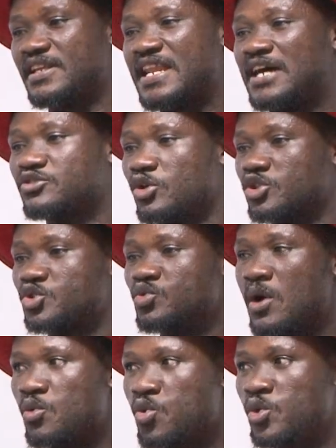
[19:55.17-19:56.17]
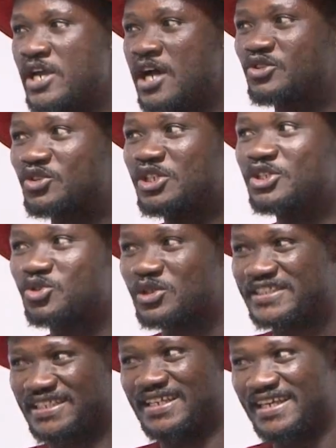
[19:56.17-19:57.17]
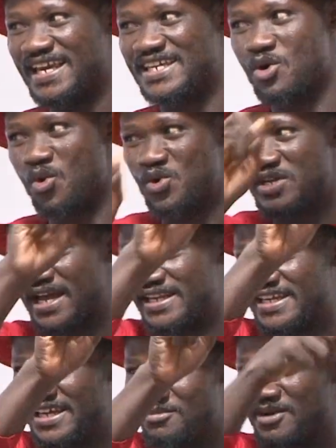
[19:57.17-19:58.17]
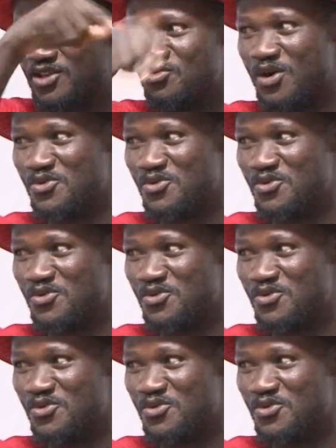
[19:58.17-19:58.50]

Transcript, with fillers: Lazarus were yes Christ to say, and you yale, but we